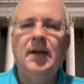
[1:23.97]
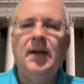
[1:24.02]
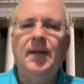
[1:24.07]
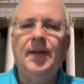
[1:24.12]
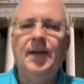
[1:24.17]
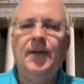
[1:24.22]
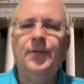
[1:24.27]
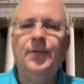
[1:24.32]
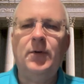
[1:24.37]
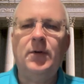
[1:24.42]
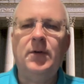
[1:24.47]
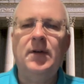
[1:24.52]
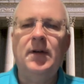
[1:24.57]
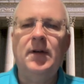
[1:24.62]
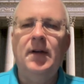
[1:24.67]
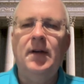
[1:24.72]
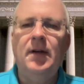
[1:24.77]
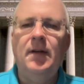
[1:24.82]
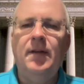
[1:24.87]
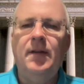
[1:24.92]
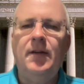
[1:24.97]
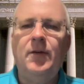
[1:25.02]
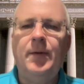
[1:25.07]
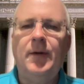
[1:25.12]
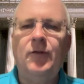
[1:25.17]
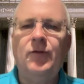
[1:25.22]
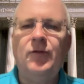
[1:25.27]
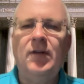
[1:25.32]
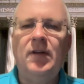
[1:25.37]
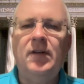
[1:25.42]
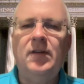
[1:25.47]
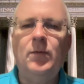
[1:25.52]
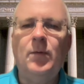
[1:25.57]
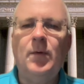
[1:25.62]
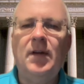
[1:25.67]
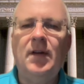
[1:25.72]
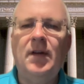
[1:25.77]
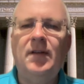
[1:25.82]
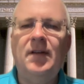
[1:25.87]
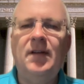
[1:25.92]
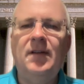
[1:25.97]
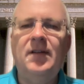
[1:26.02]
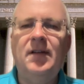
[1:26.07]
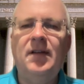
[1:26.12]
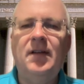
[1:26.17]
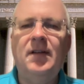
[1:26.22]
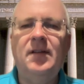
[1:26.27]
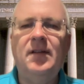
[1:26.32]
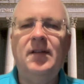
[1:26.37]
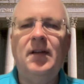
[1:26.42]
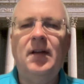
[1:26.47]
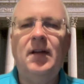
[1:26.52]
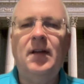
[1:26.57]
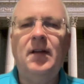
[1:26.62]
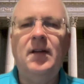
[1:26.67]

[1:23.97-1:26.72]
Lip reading: And therefore, the question is whether this is